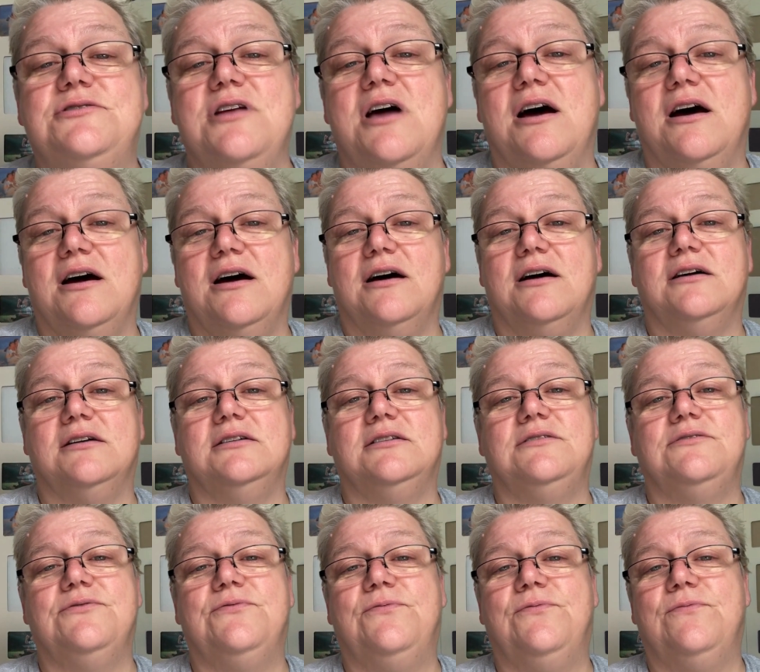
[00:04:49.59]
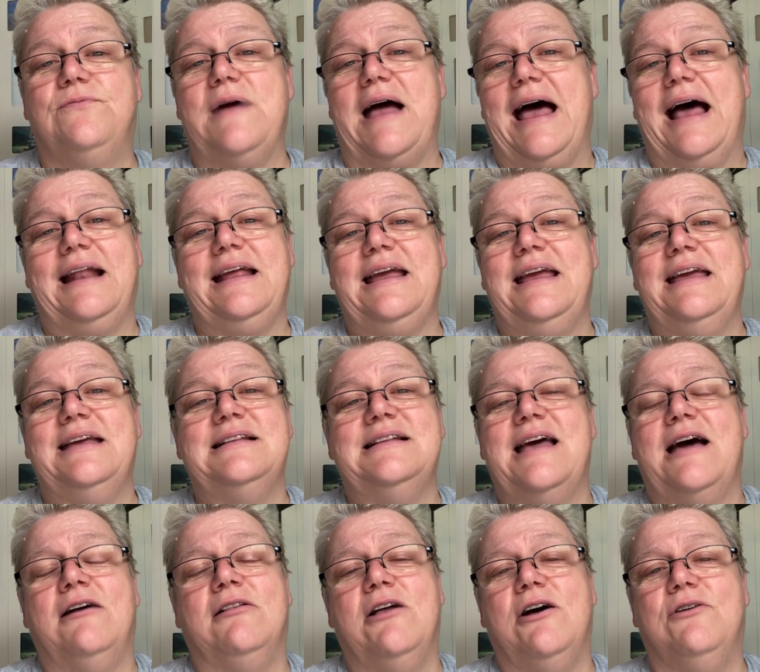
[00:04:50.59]
uh, adding in
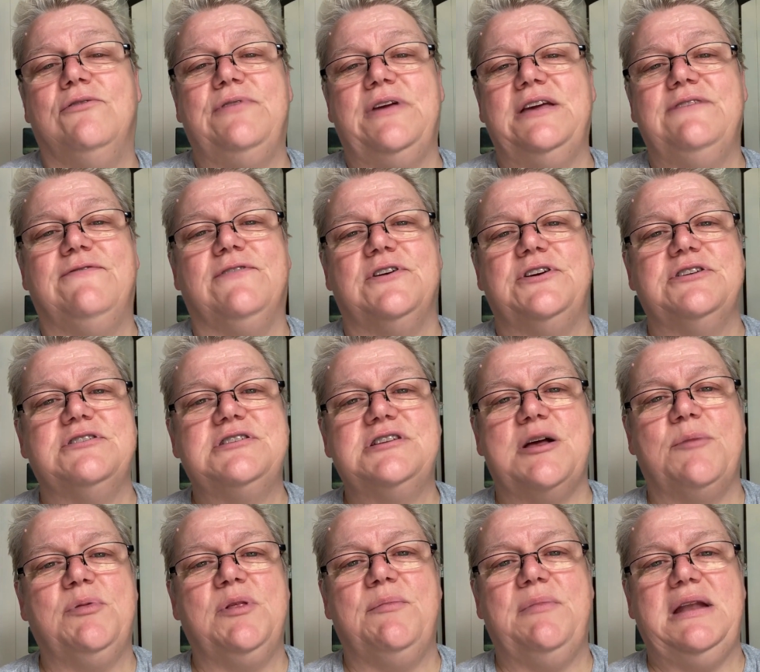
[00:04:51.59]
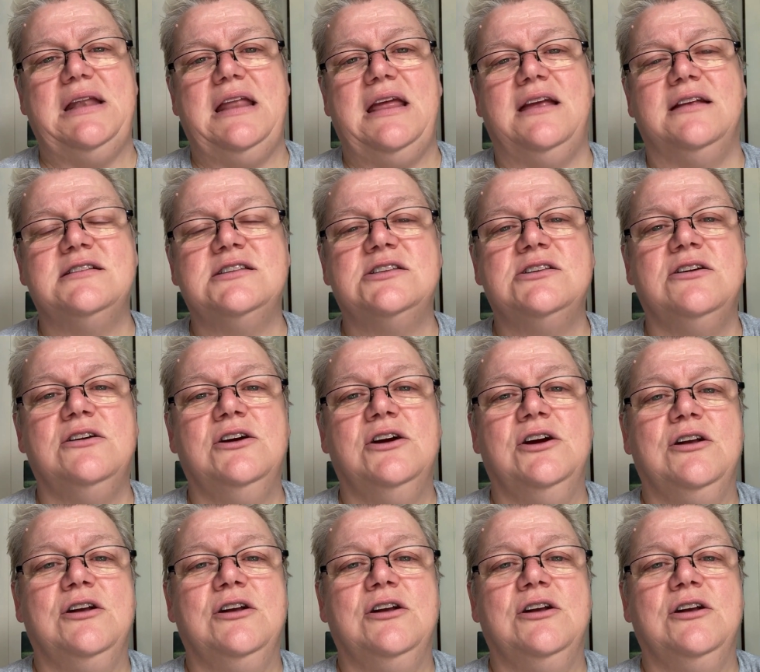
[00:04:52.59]
LLV for your supplement needs,